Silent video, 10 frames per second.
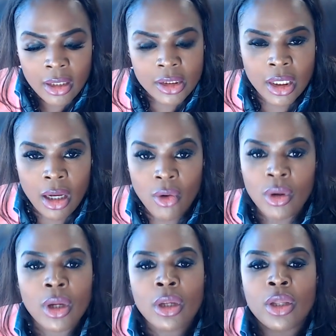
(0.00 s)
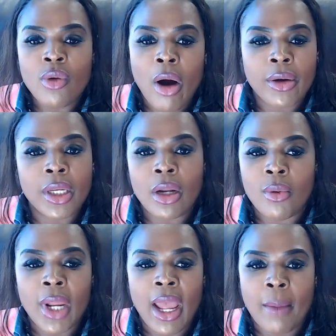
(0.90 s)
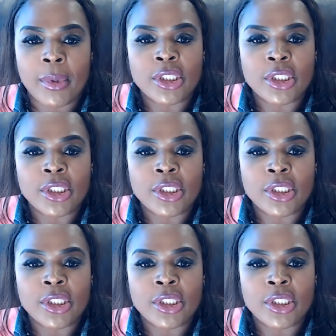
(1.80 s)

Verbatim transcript: So you already know what happens.